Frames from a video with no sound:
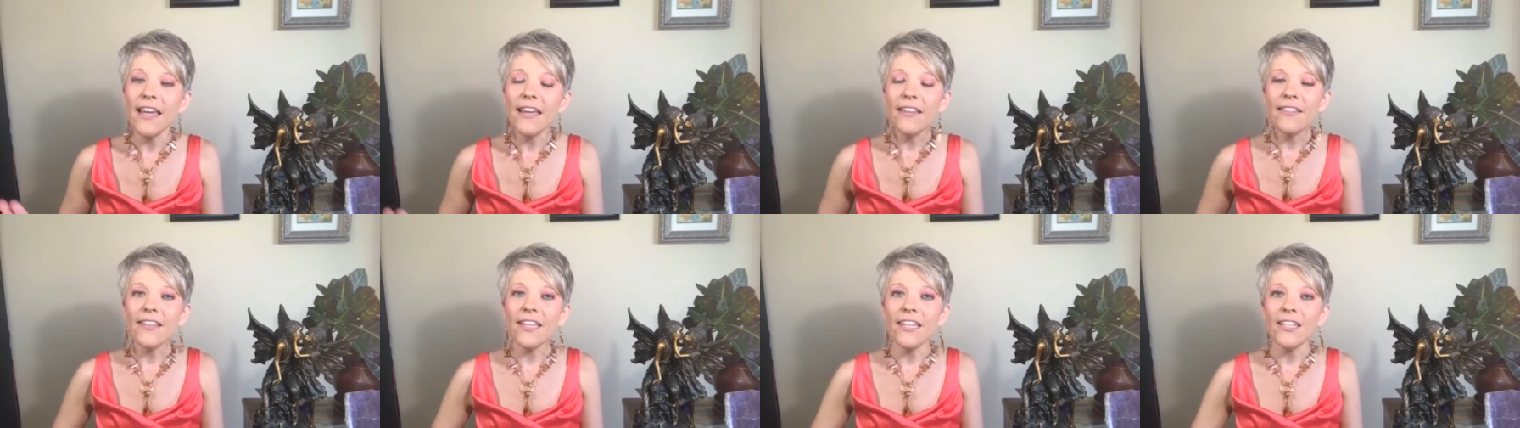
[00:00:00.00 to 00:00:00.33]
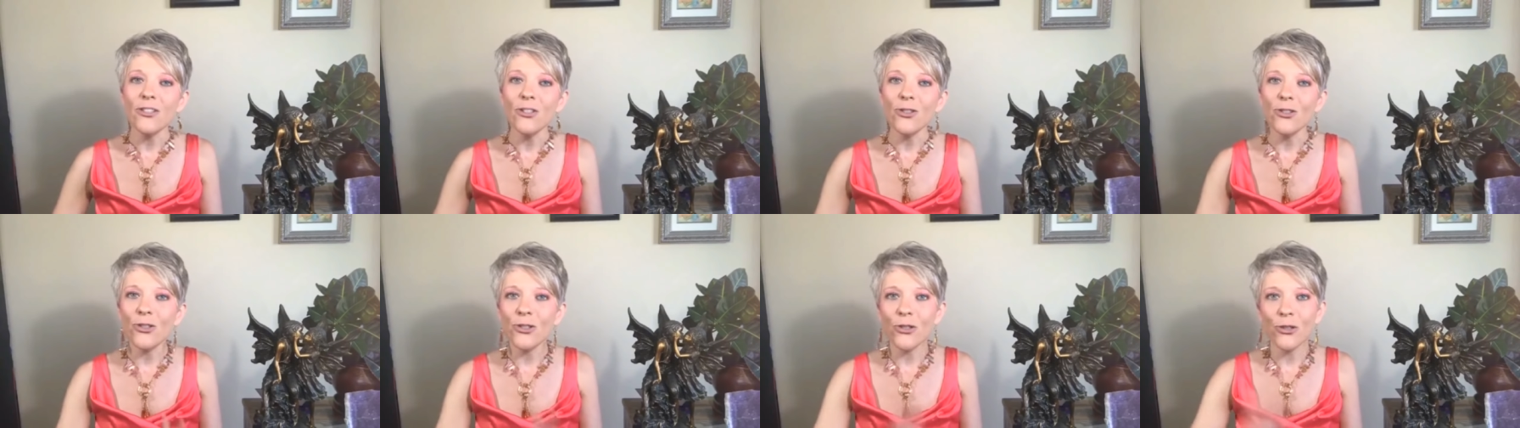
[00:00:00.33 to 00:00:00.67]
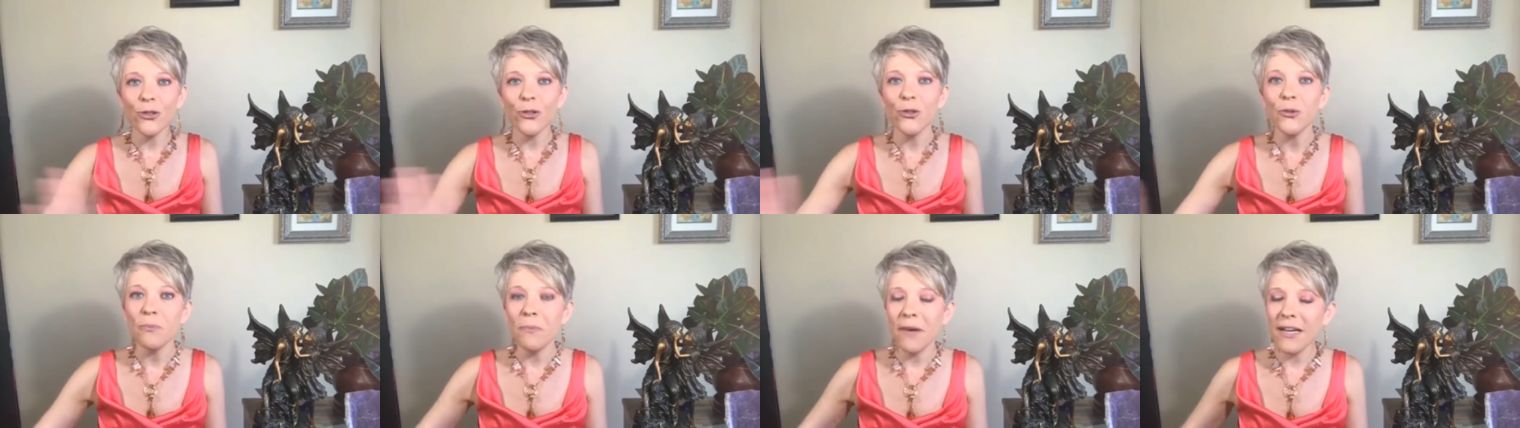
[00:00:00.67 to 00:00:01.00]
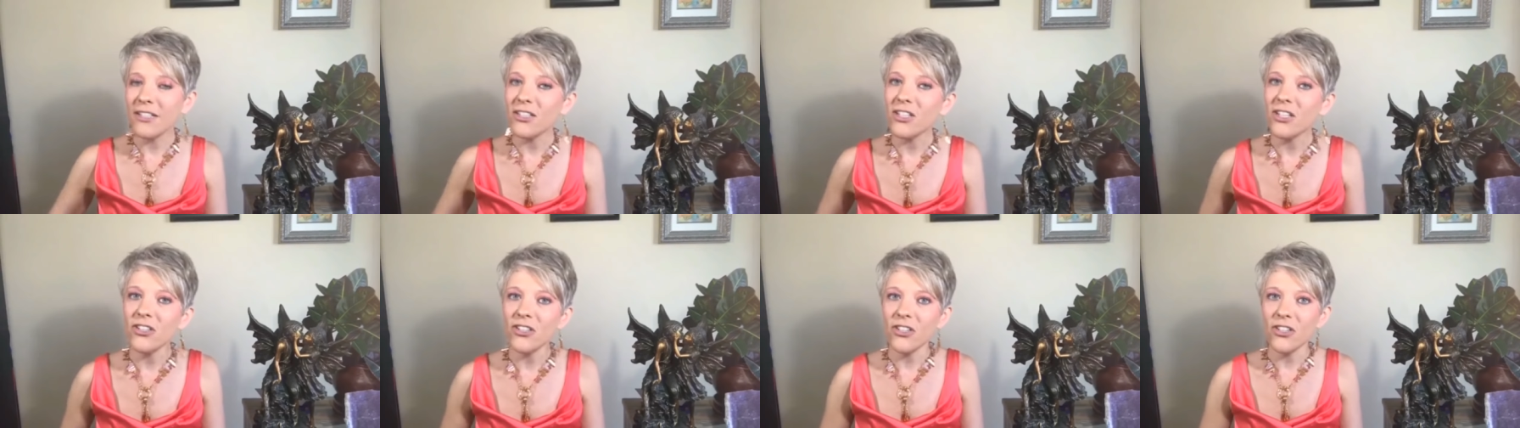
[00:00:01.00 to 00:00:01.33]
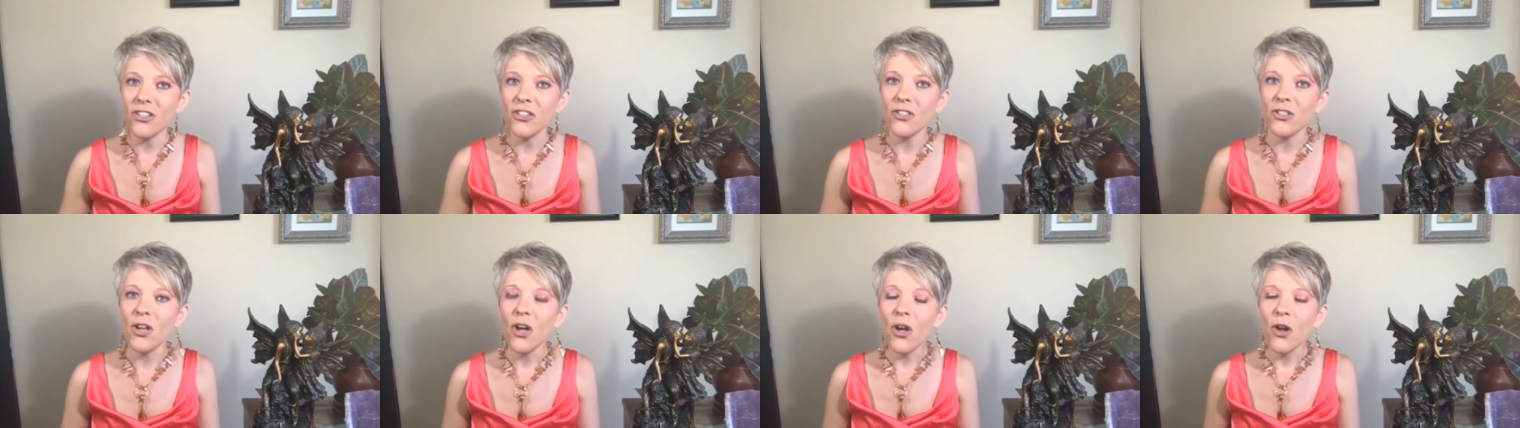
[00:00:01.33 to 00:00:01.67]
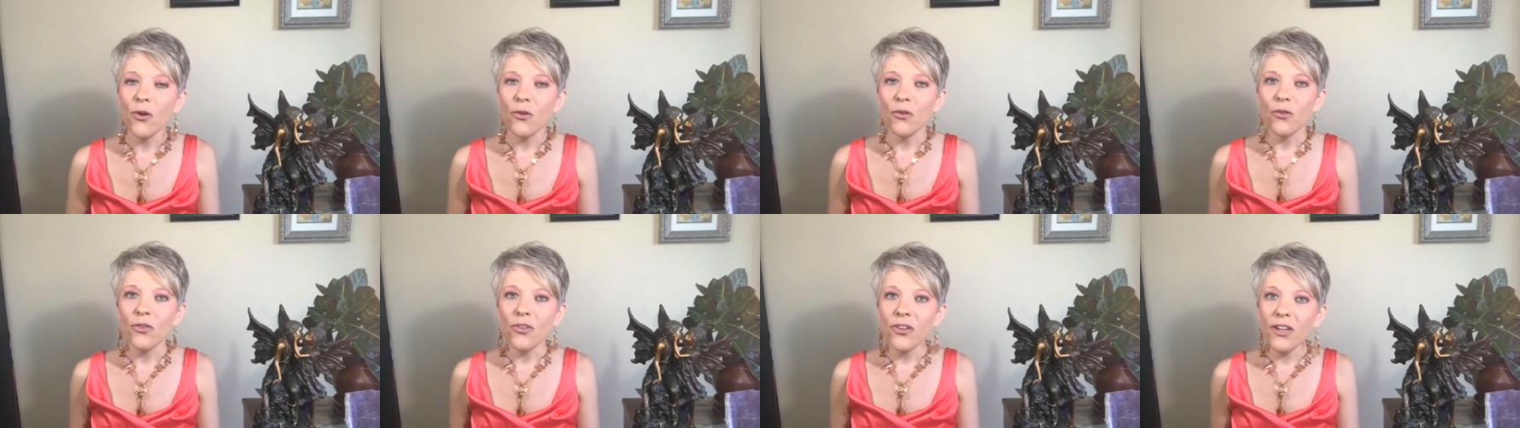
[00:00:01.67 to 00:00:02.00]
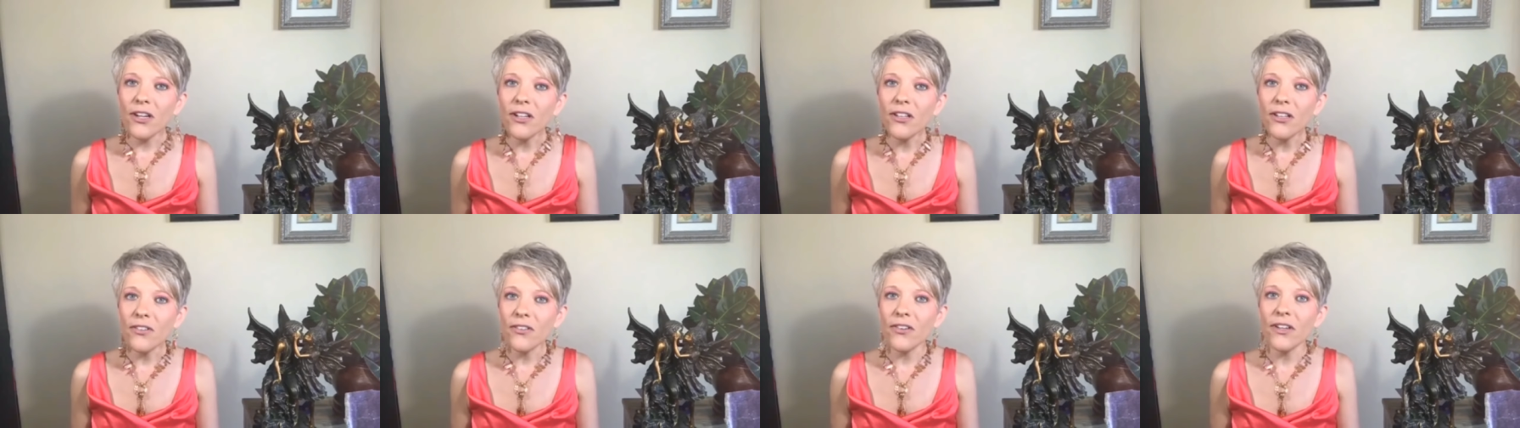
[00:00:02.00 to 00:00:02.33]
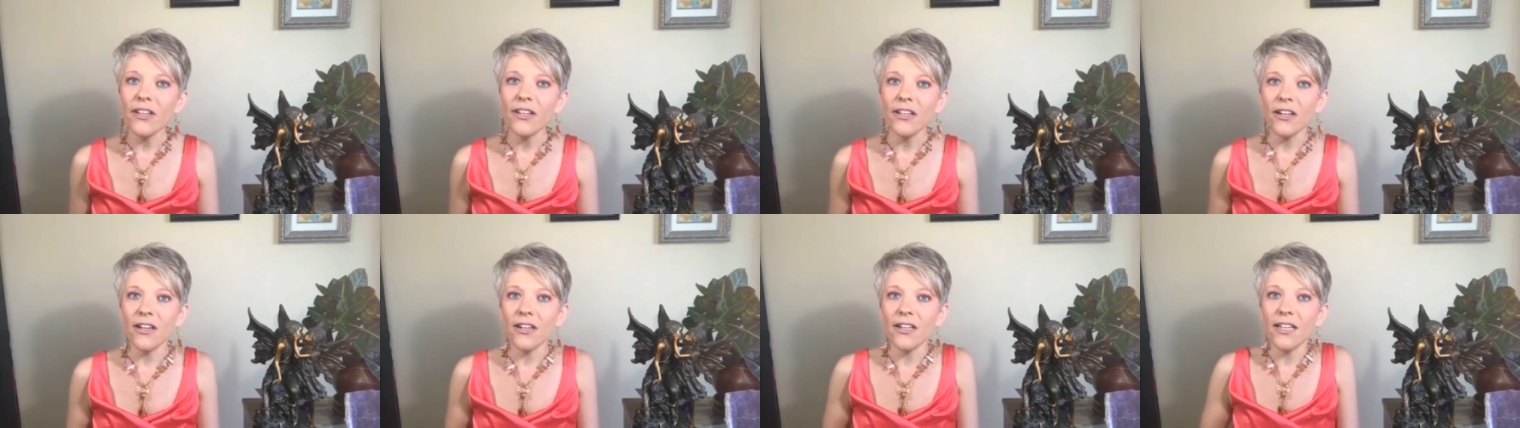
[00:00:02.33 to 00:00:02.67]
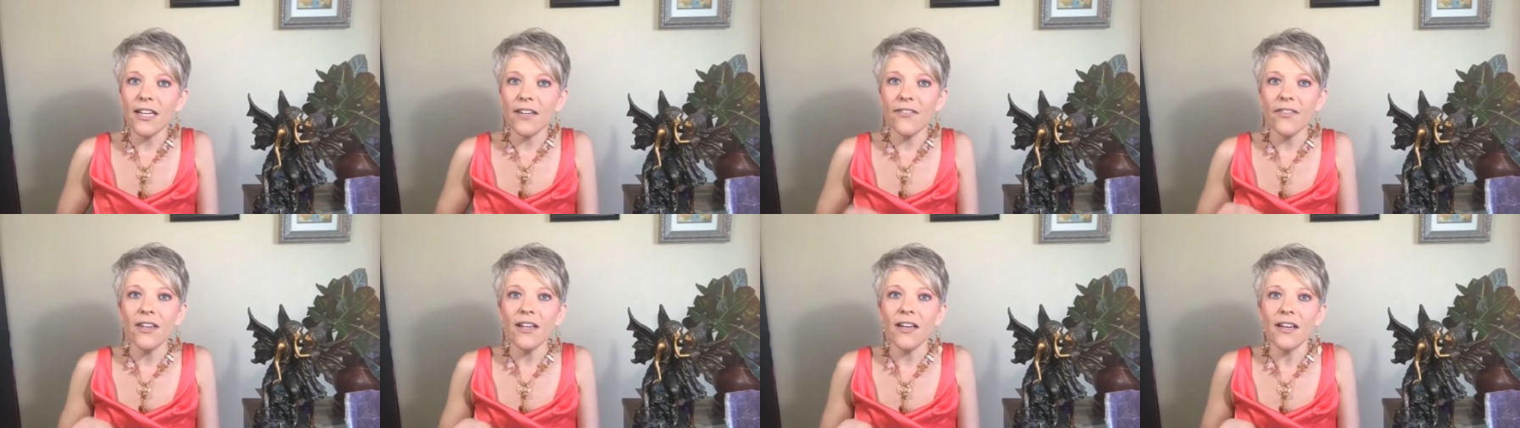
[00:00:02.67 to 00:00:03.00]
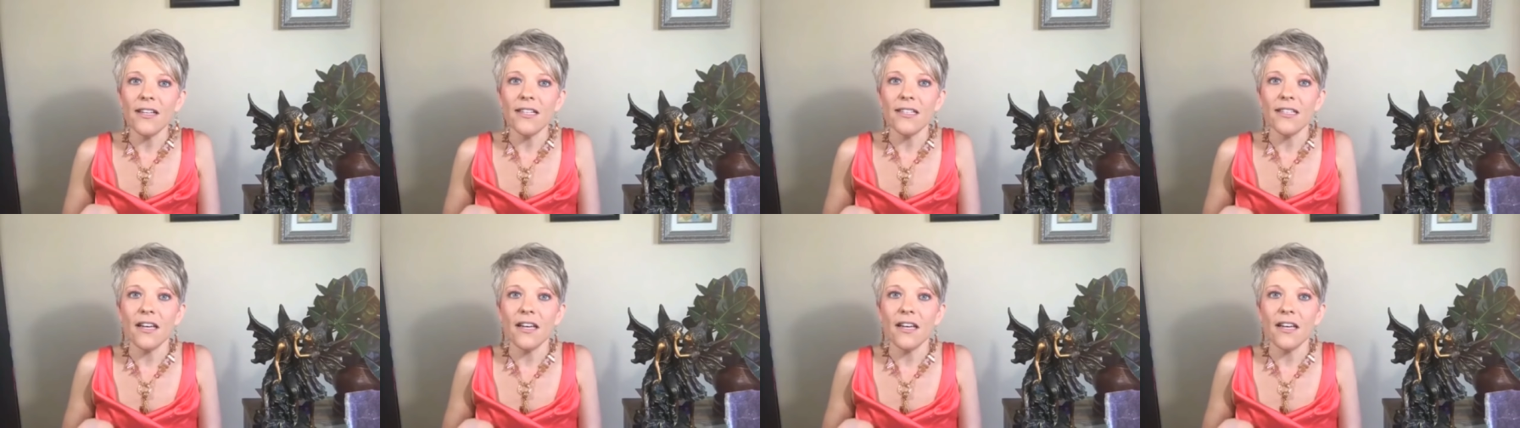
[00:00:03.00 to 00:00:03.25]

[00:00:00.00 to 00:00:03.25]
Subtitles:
these two messages really are giving us